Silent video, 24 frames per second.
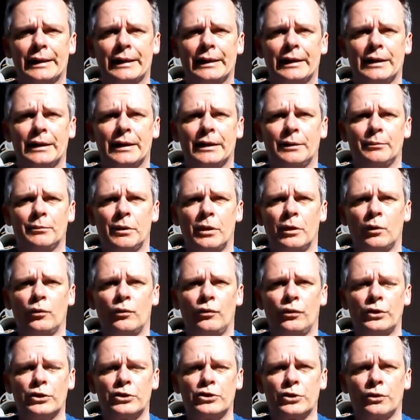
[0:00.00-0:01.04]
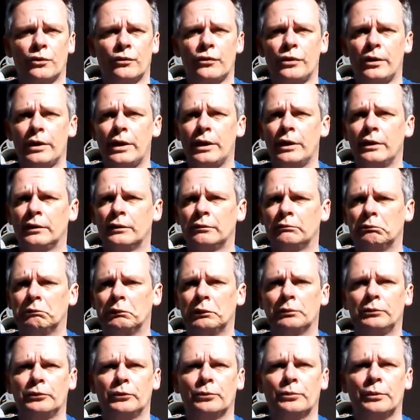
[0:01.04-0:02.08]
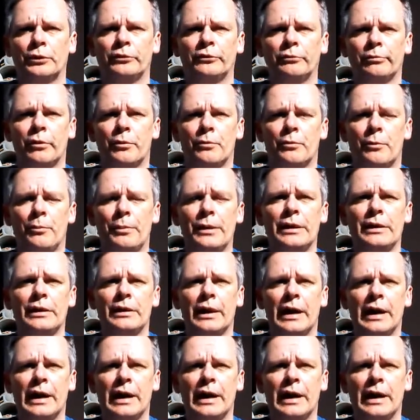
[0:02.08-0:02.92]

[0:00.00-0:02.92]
I'll finish off there, almost got my beer,